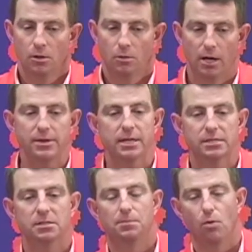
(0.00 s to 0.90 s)
Well, I think
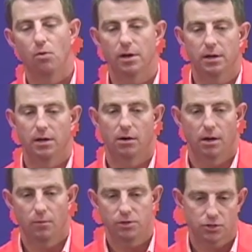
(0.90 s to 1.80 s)
that's important,
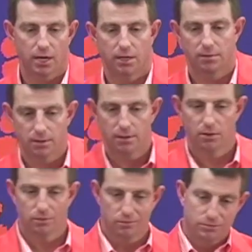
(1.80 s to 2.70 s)
and we try to, you
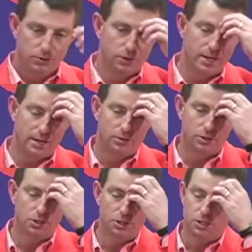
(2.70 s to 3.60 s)
know, do a
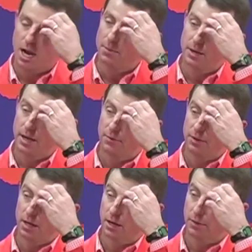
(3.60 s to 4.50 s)
good job of that every year.